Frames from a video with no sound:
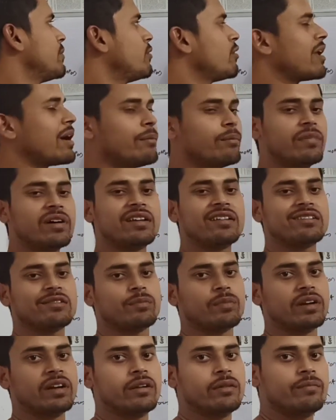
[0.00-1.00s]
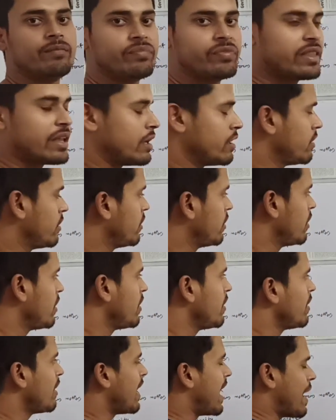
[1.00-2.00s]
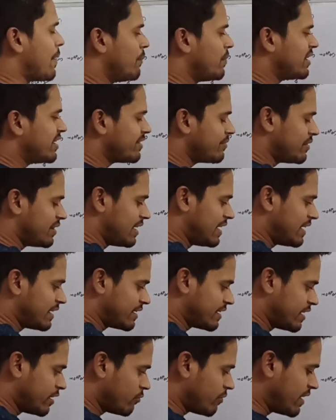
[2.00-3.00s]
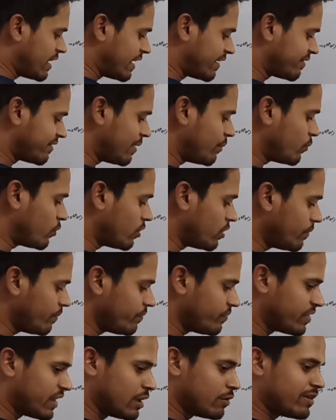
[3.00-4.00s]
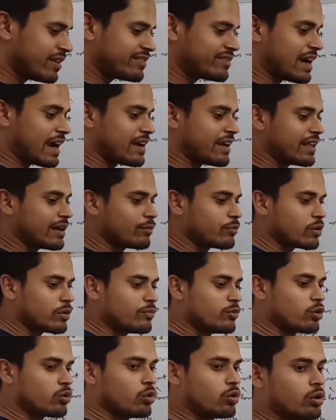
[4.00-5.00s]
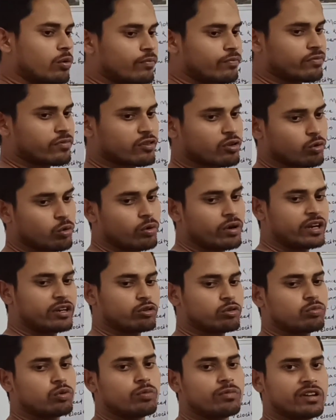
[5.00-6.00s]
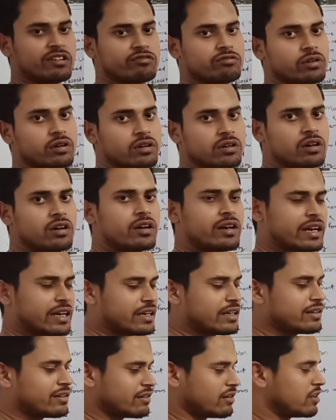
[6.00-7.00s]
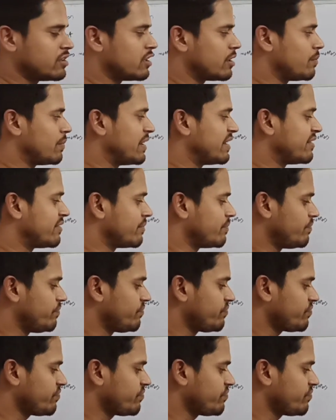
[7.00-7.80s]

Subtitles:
about average speed. Average speed. Let's take one example. You are starting from your home, going to Bhubaneswar or any other place.